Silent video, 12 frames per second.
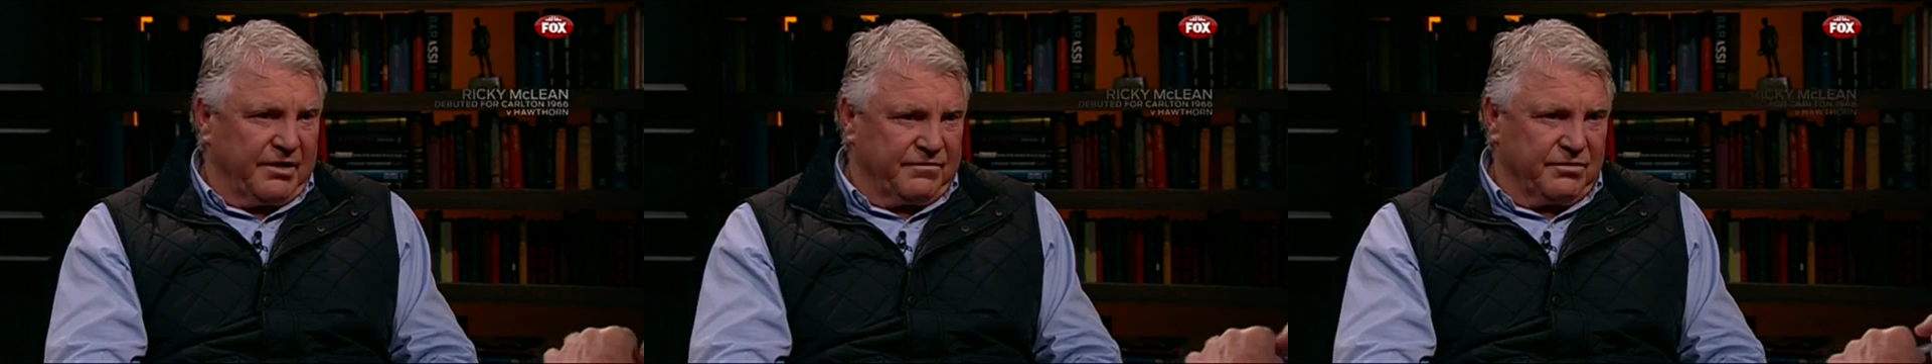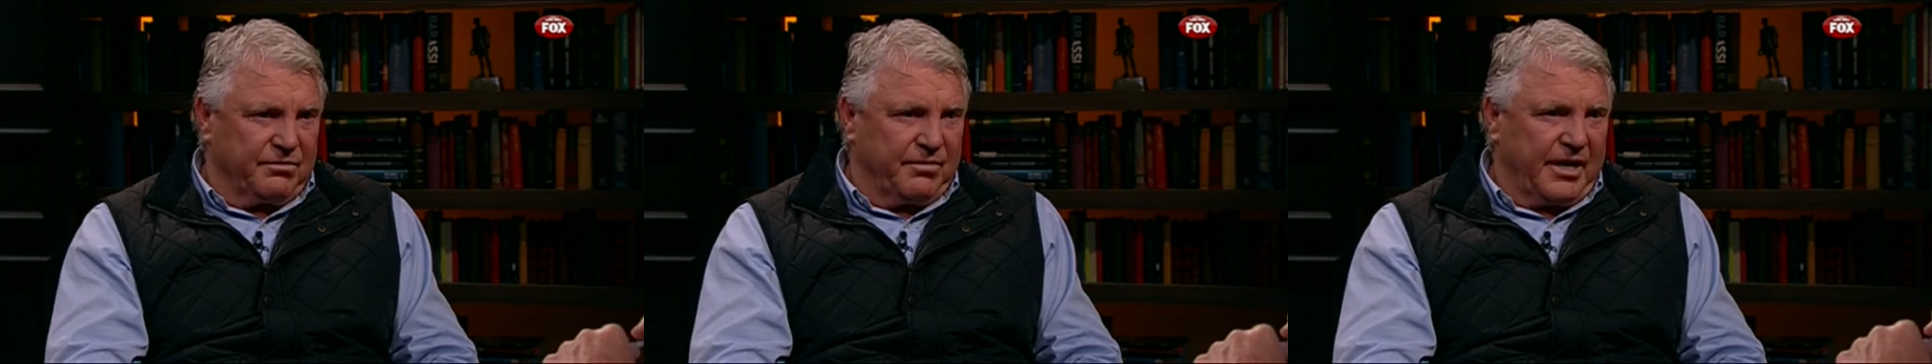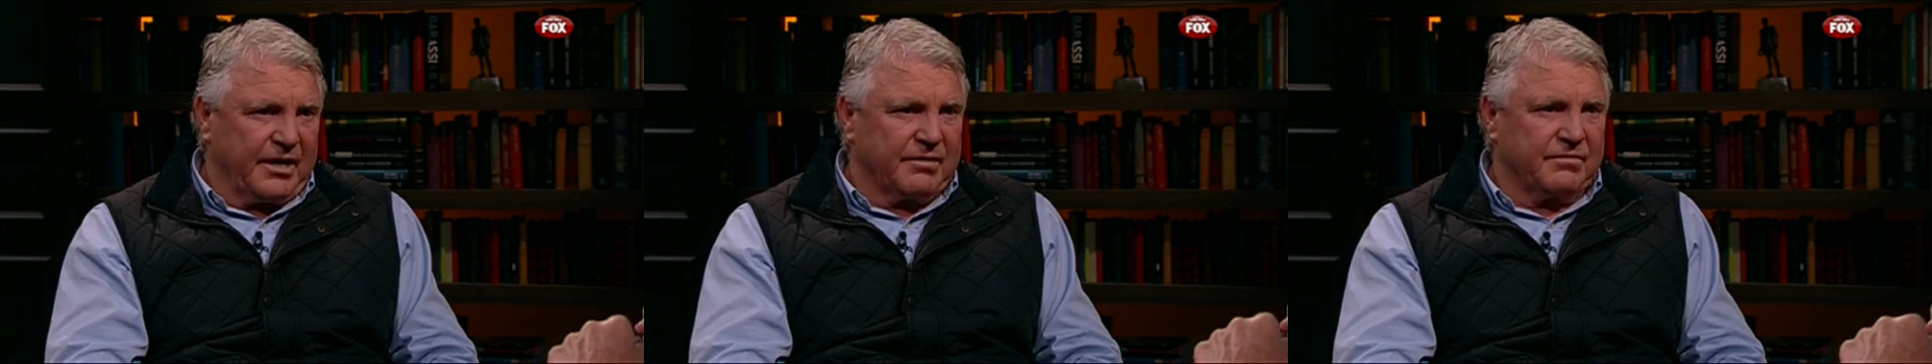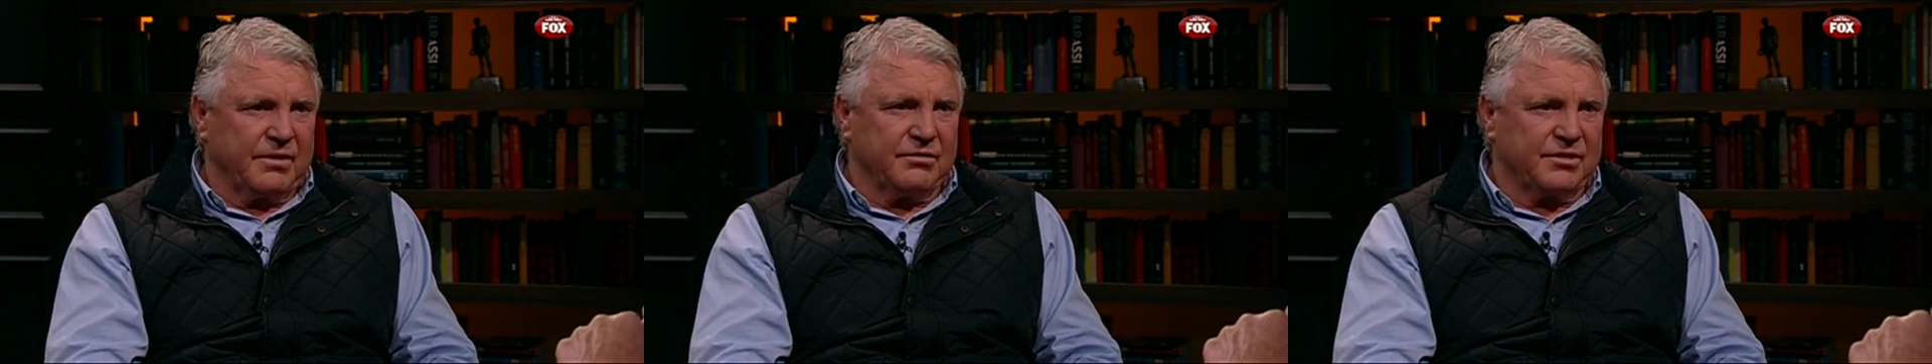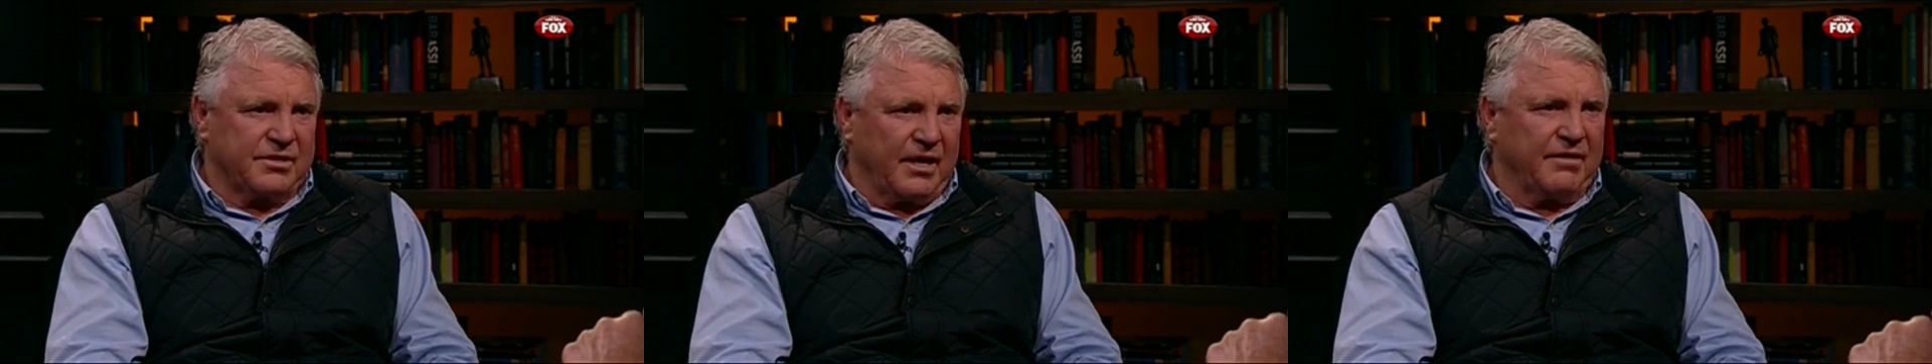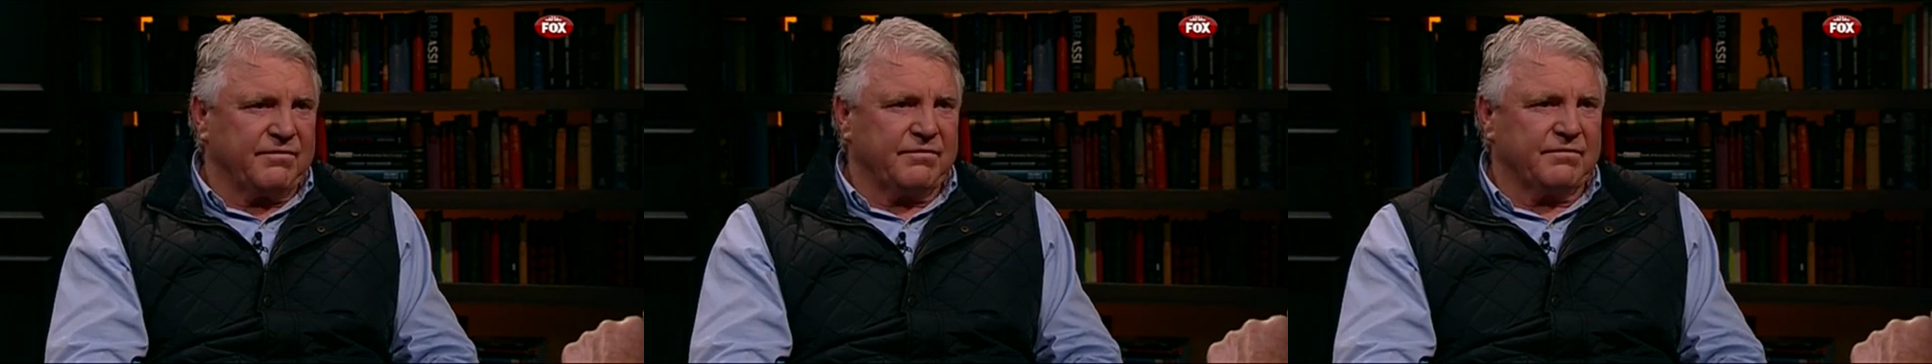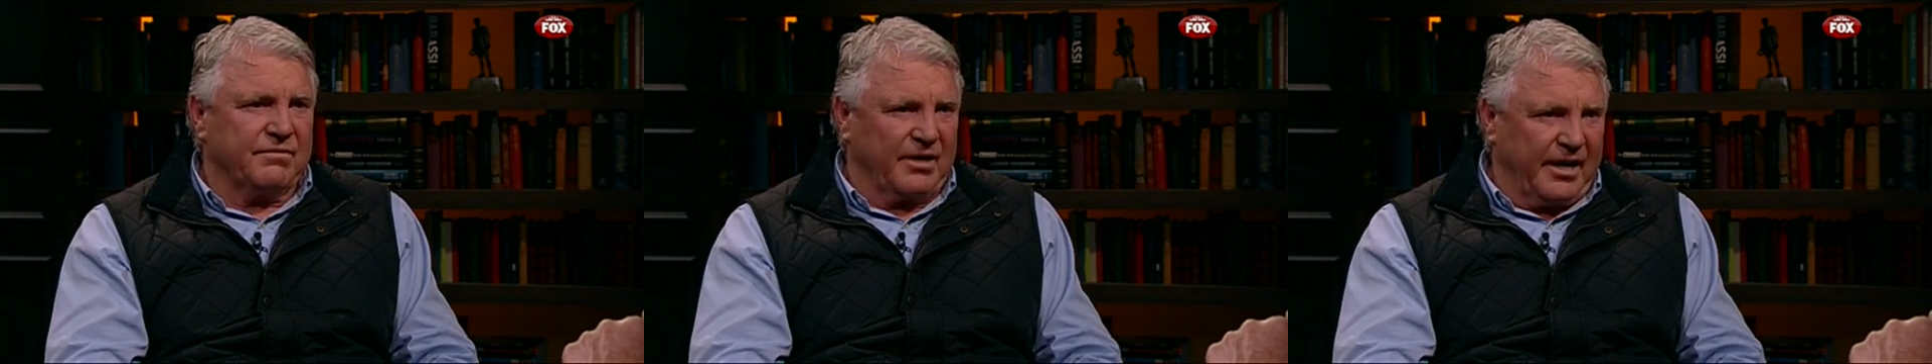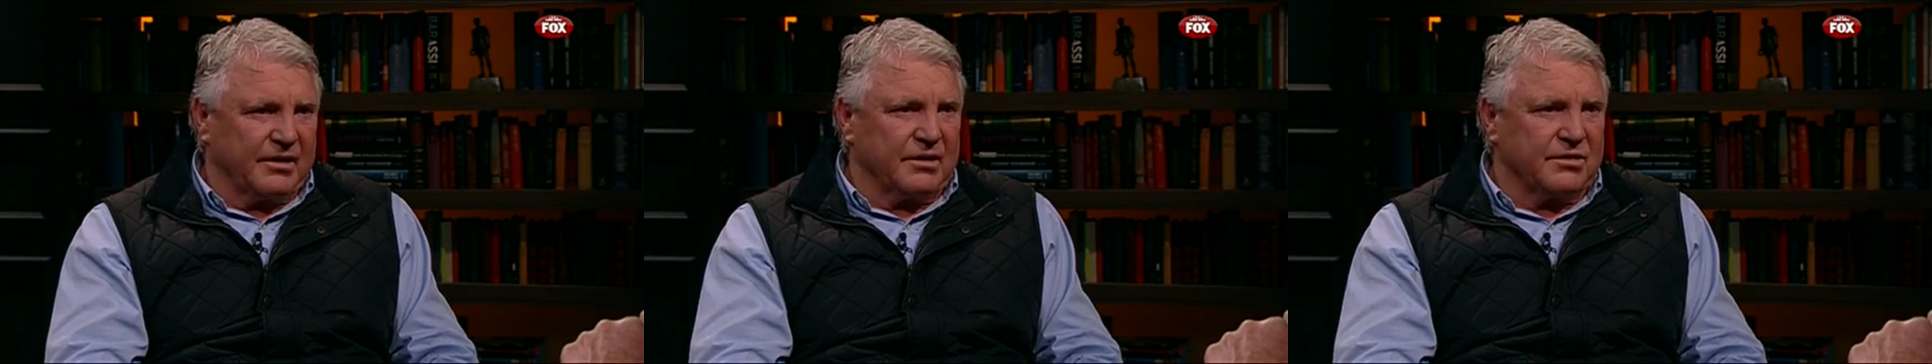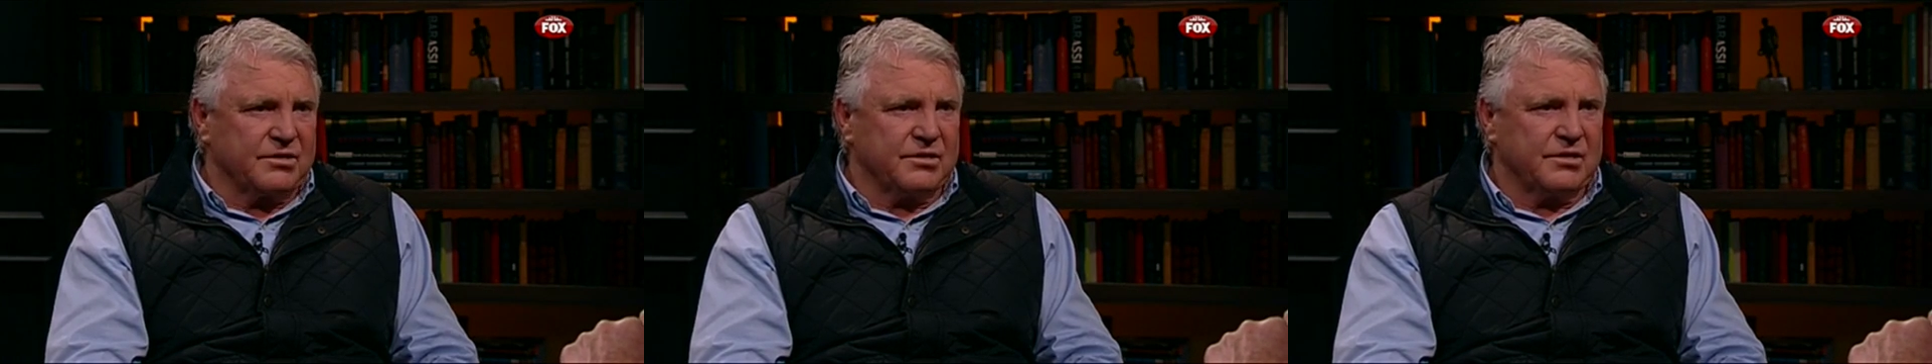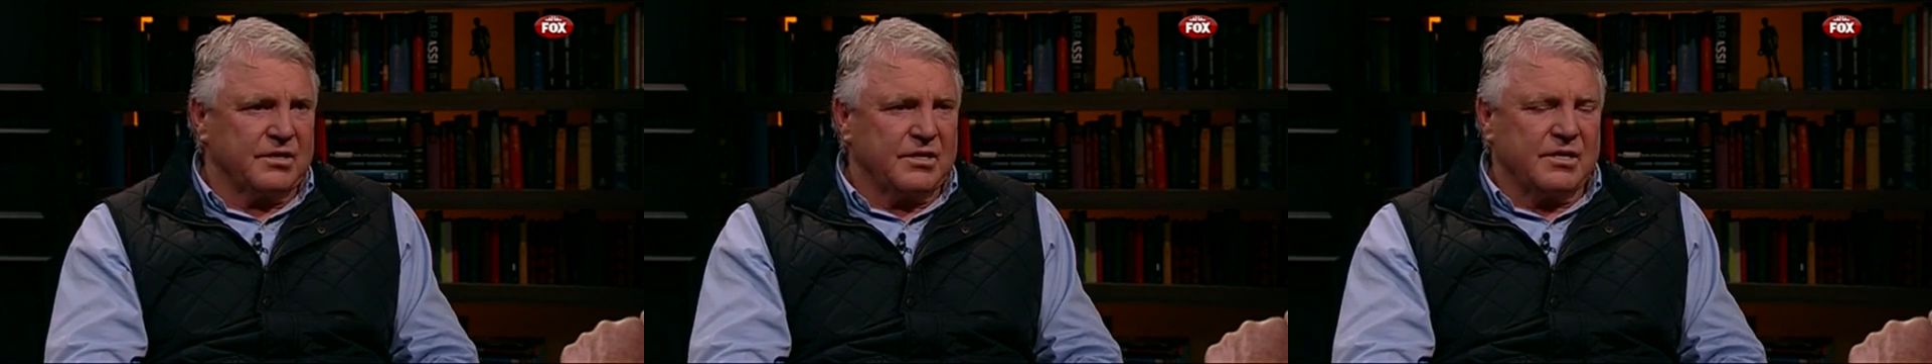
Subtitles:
fullback. He was tough, relentless,